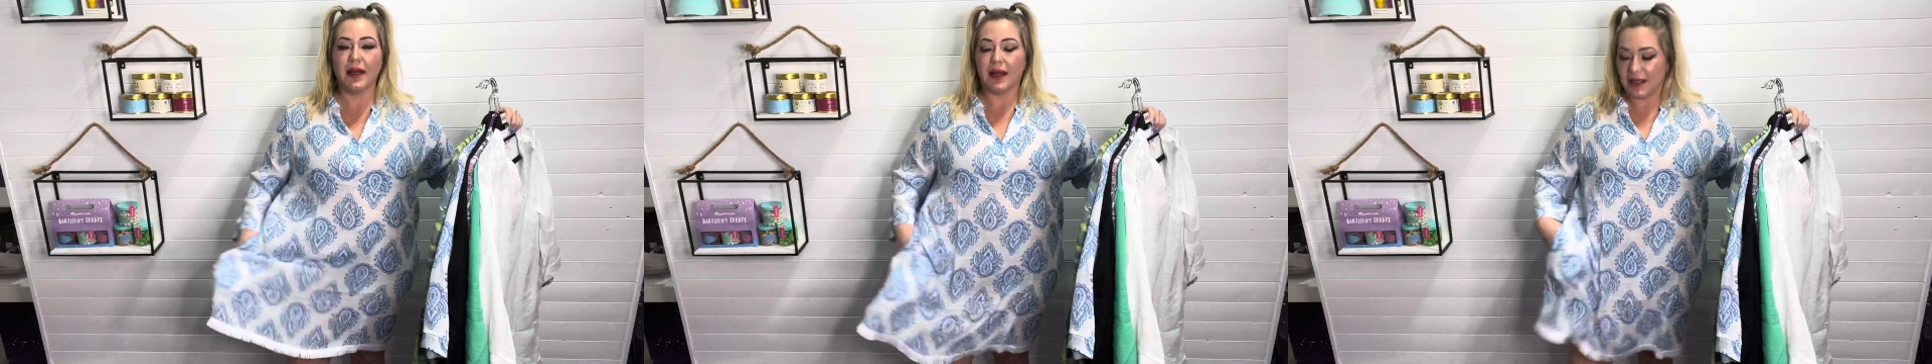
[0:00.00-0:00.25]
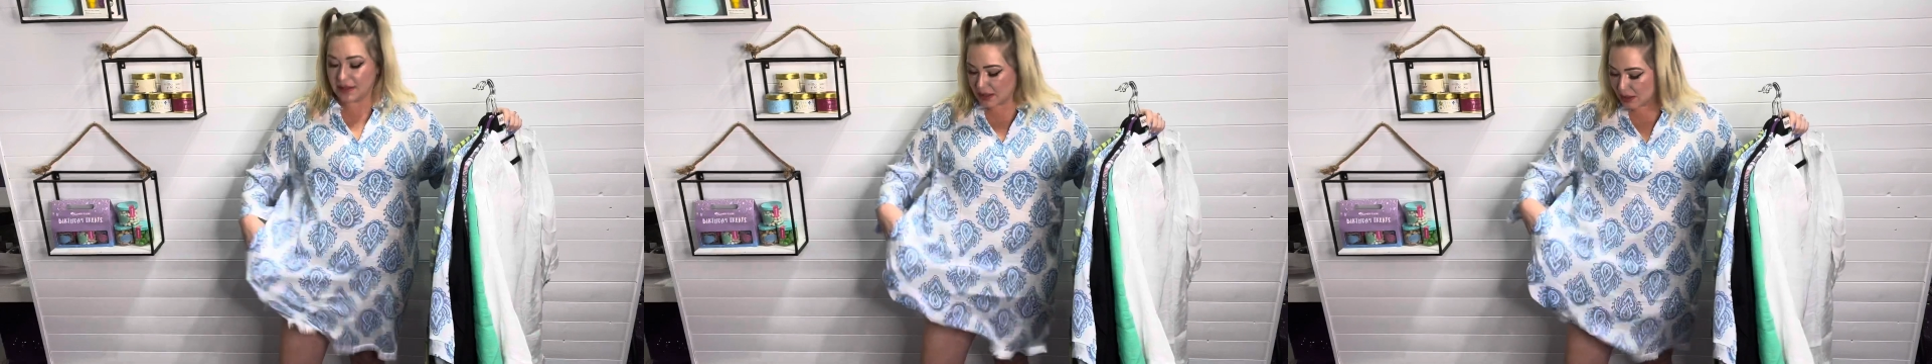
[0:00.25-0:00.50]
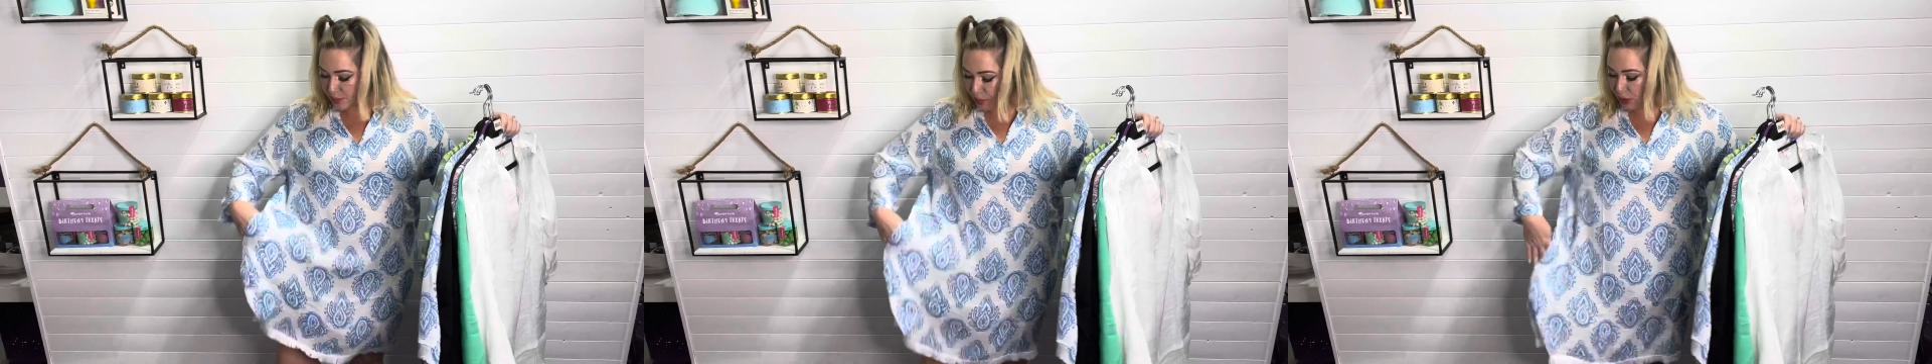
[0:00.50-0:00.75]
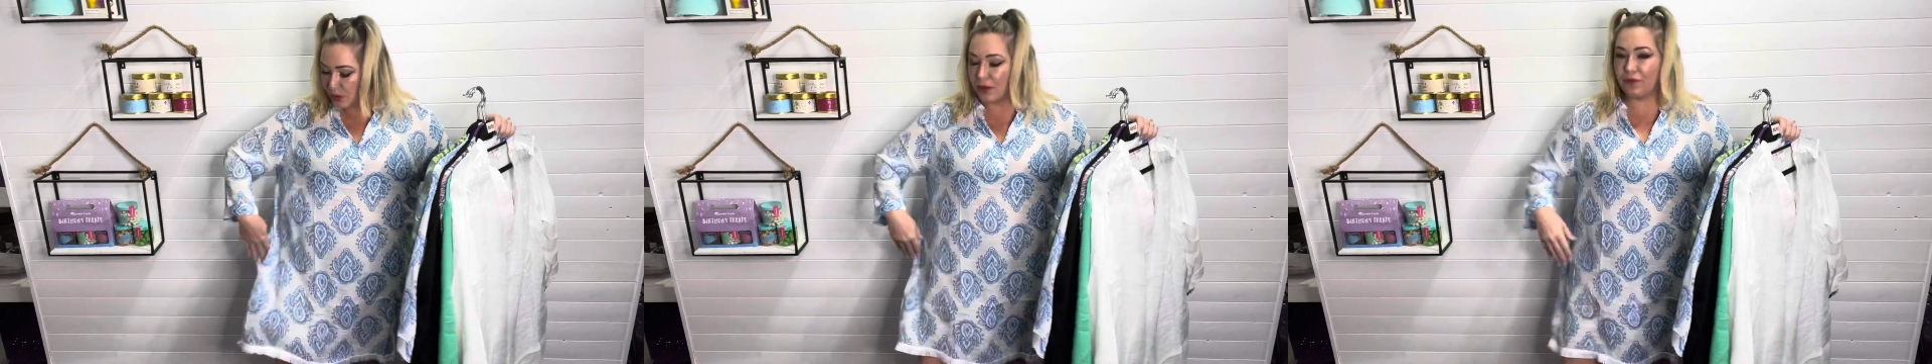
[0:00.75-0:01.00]
It's this
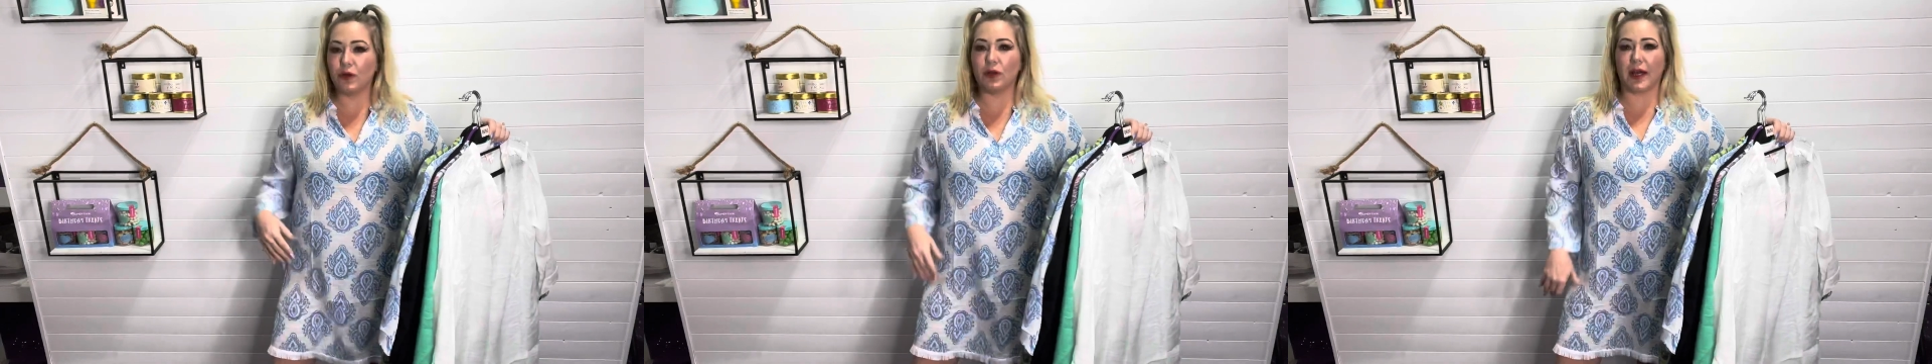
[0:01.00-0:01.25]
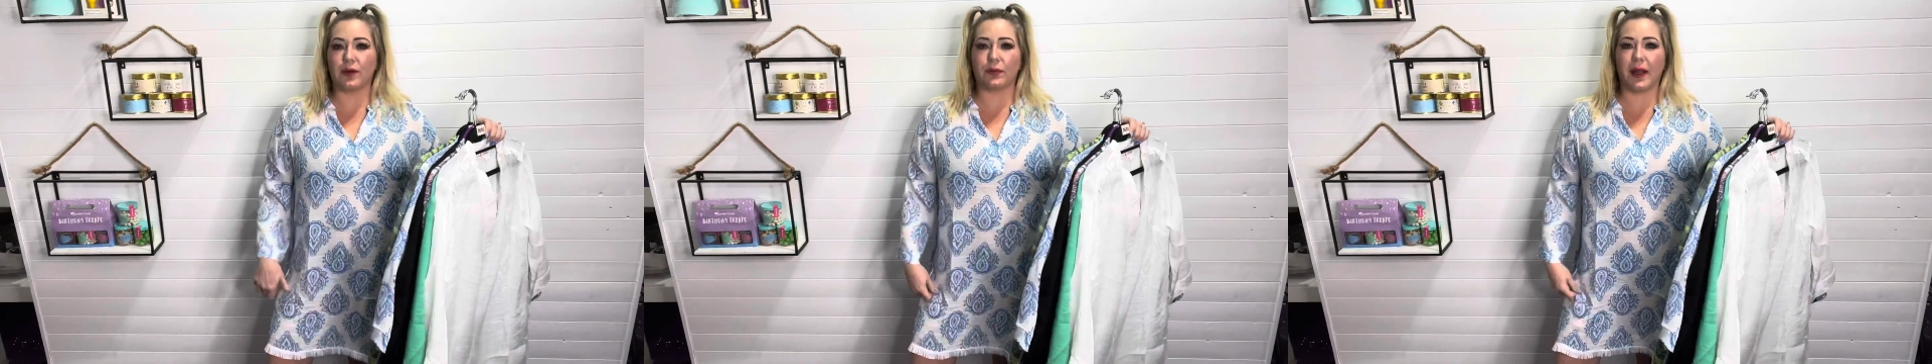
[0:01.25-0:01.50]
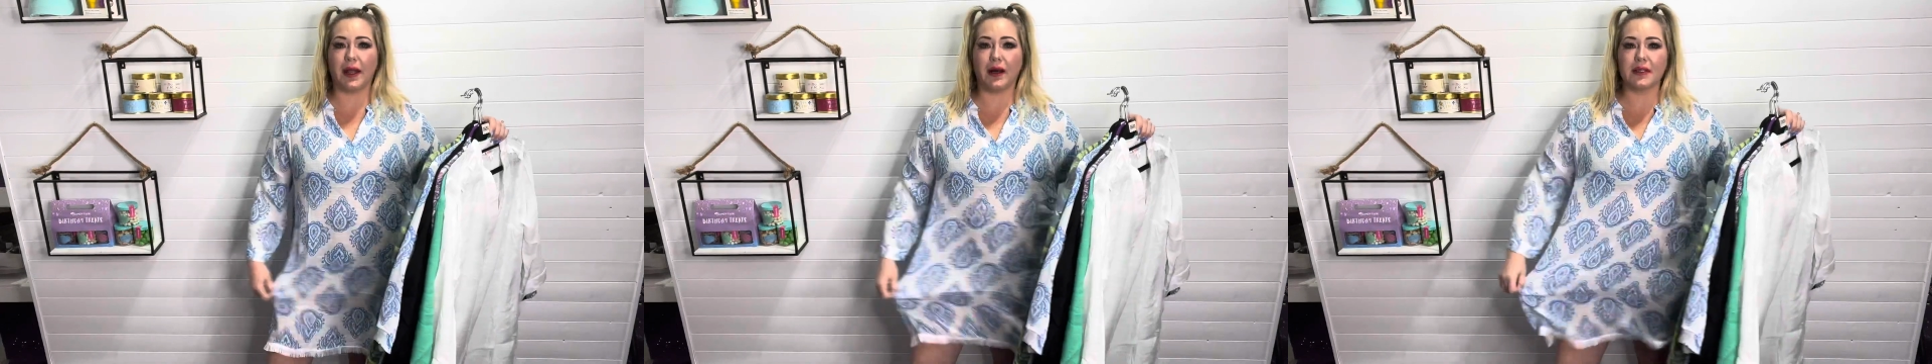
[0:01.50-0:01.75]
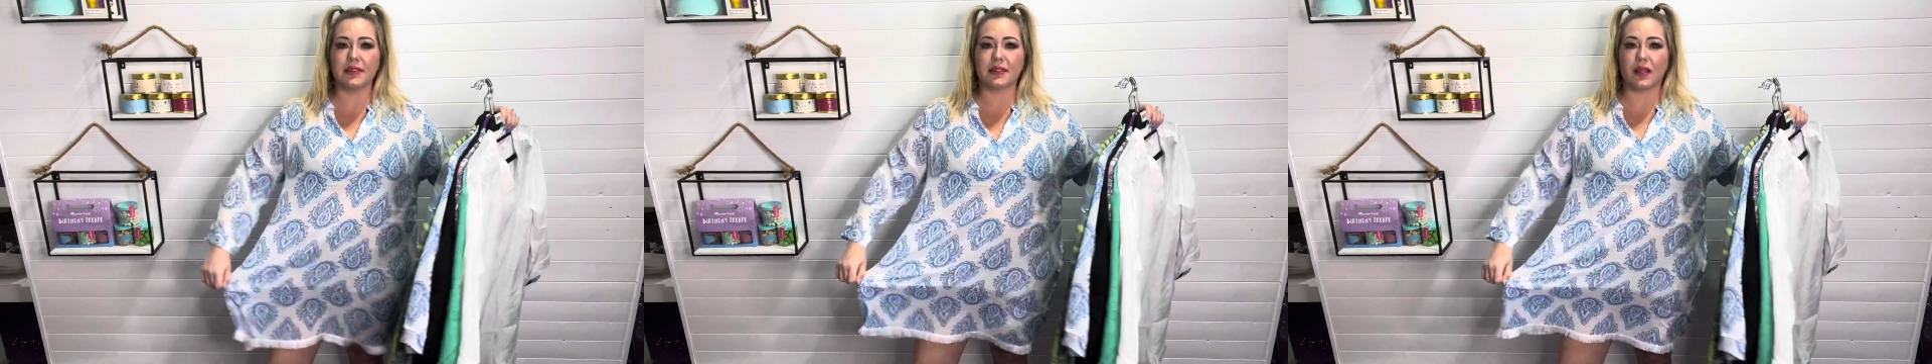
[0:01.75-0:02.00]
beautiful like
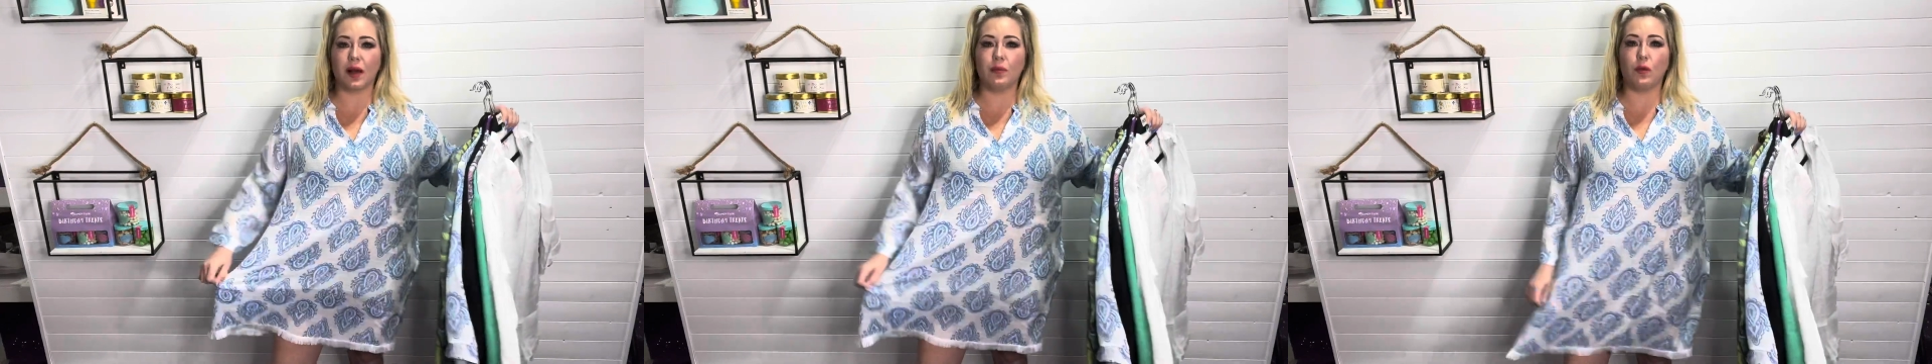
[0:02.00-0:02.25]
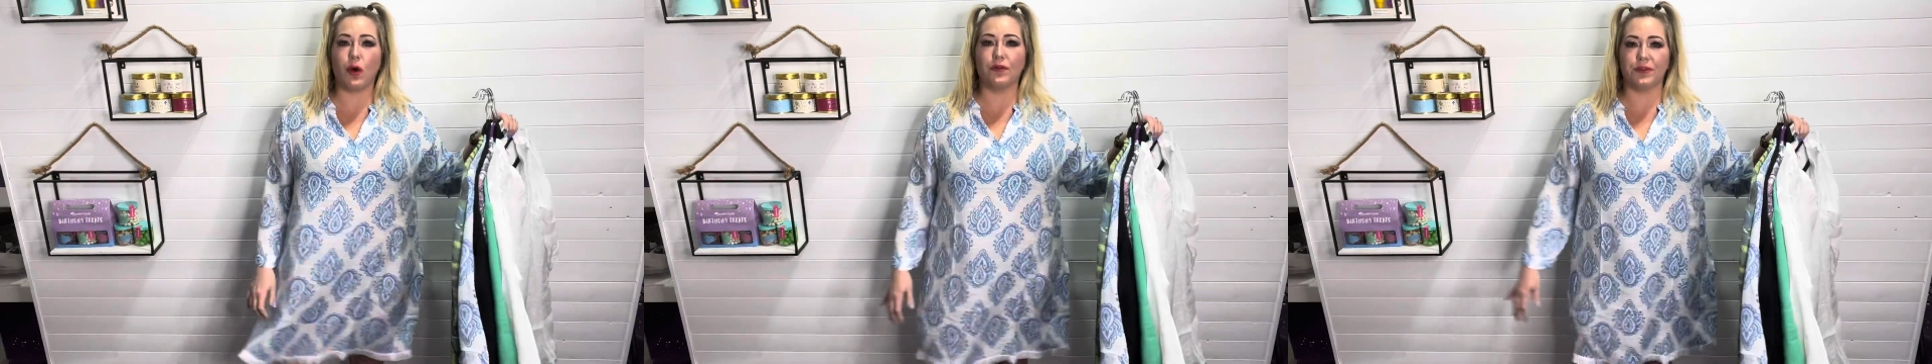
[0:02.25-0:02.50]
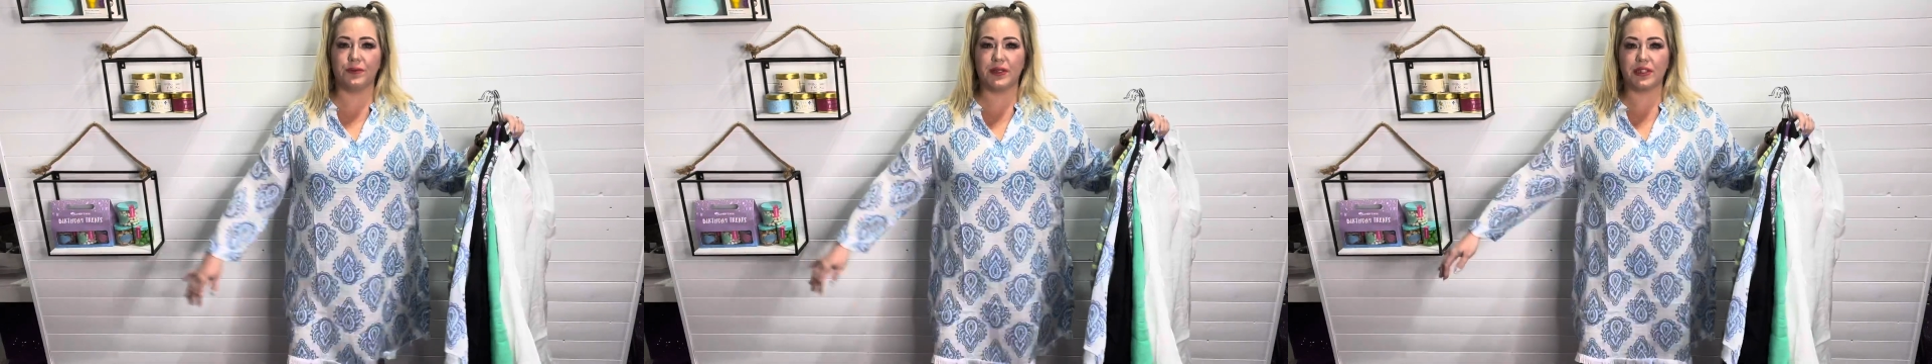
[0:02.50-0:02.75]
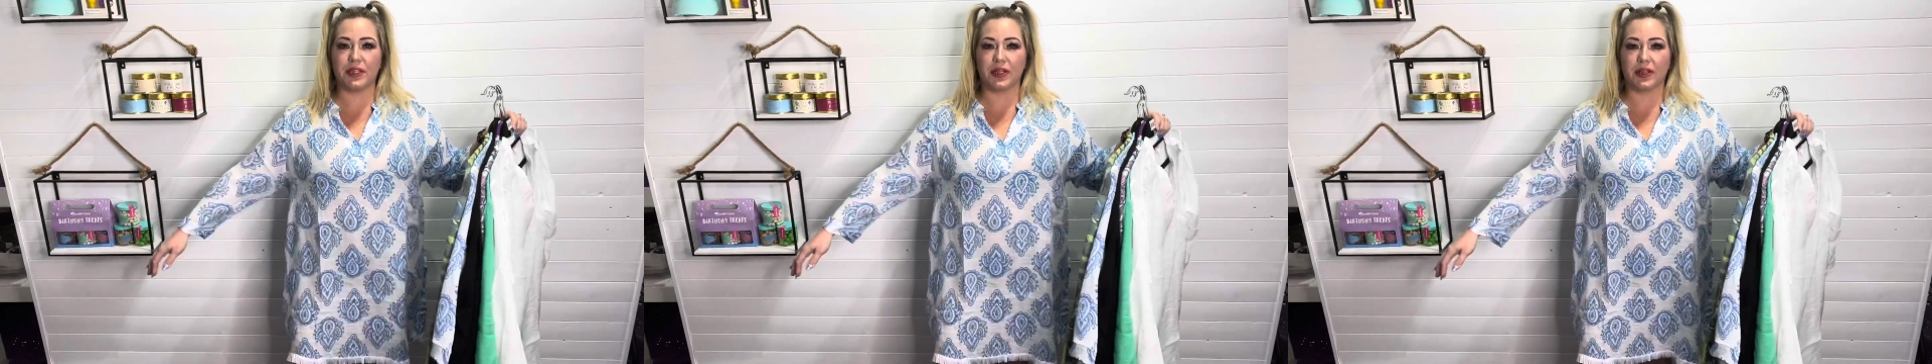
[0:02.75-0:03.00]
rayon slub woven
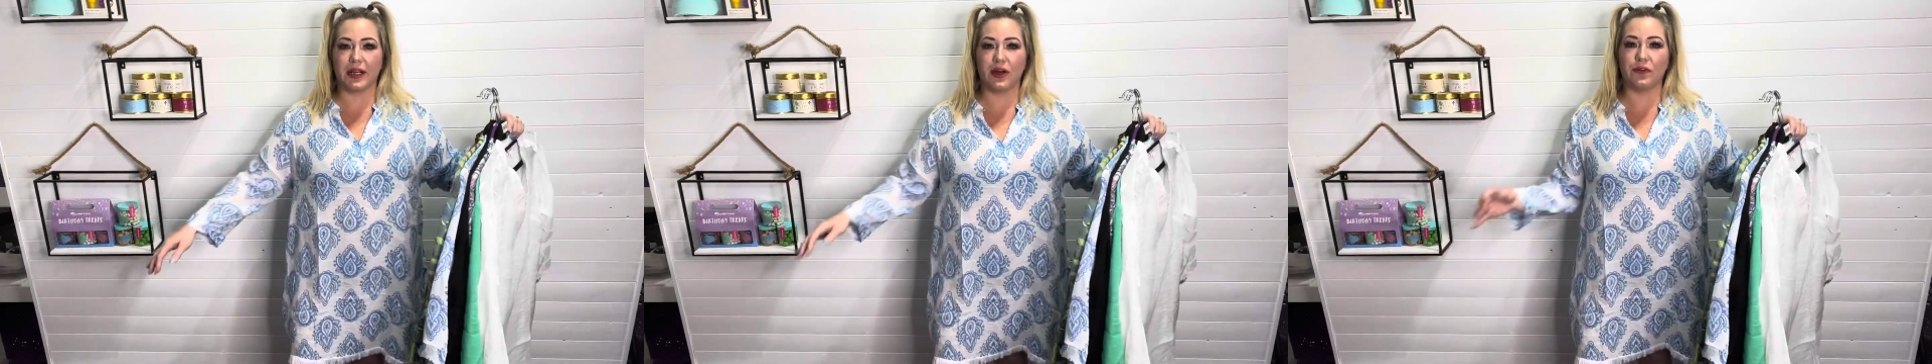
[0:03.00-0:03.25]
material,